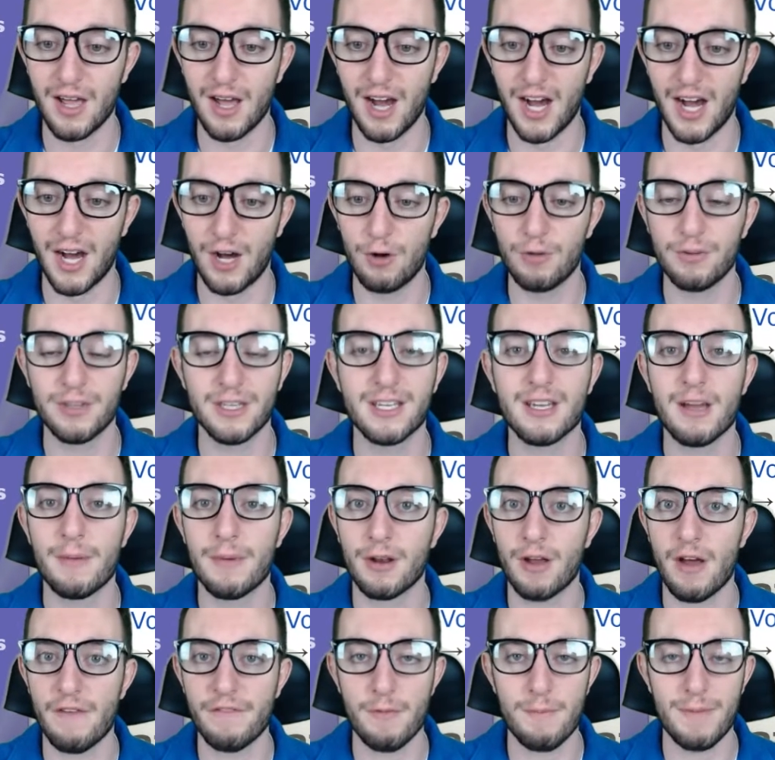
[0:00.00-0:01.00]
only
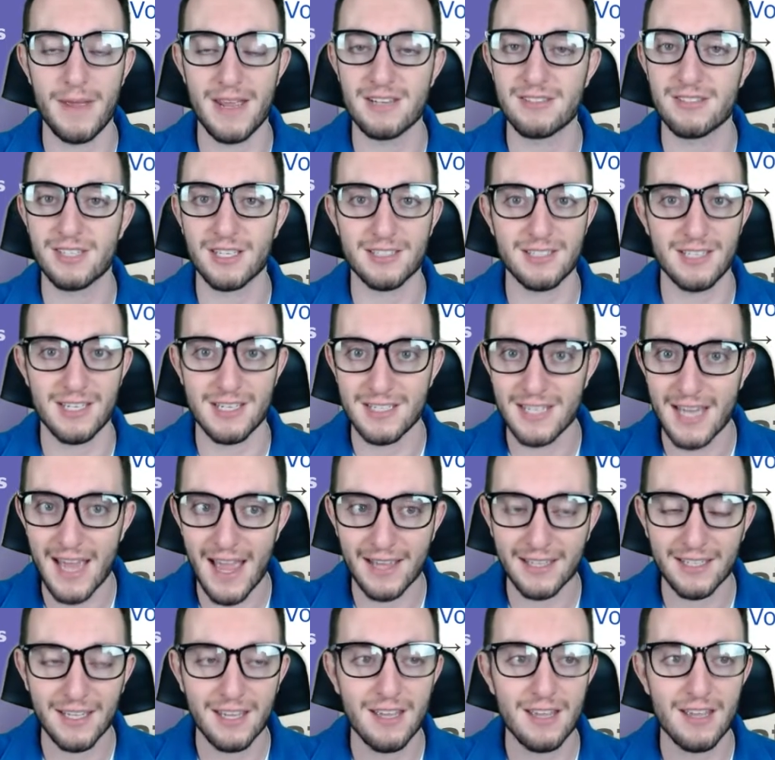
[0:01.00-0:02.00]
coming off a base 60
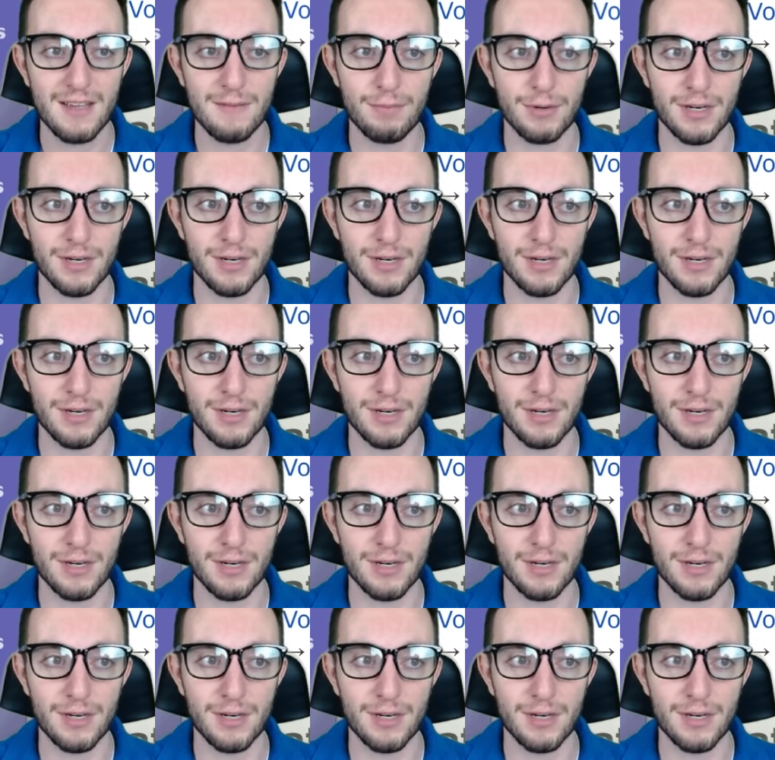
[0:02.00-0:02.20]
attack,